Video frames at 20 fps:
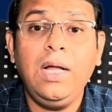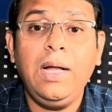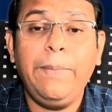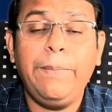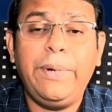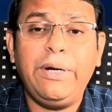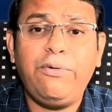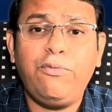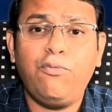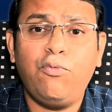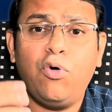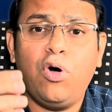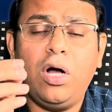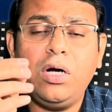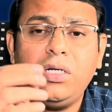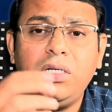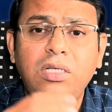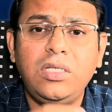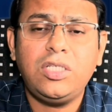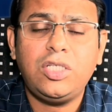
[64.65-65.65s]
But
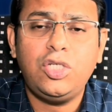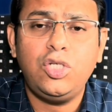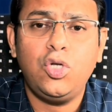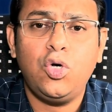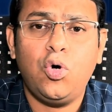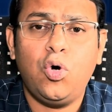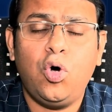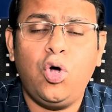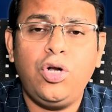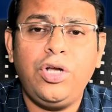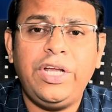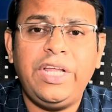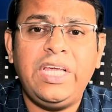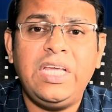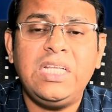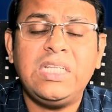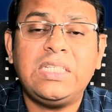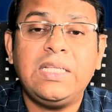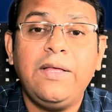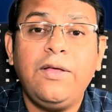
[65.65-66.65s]
what is known
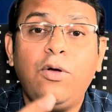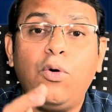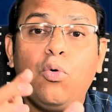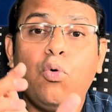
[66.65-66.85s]
is